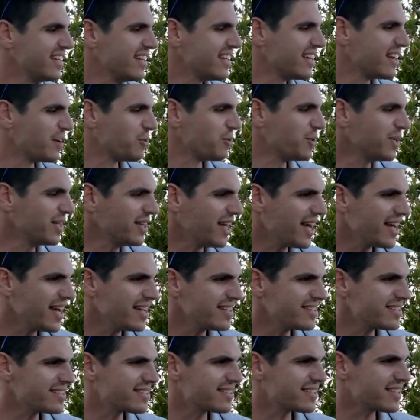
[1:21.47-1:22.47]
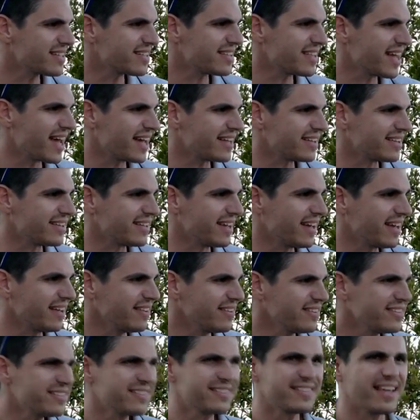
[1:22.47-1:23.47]
And I realized that the
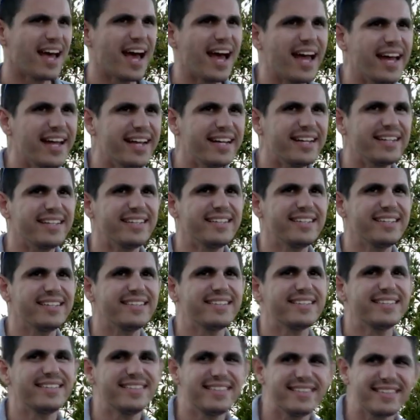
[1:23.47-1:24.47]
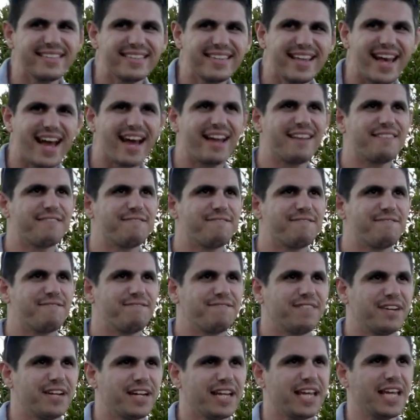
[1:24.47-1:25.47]
other side isn't that
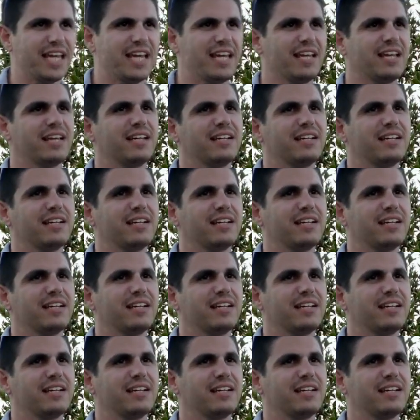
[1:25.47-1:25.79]
funny.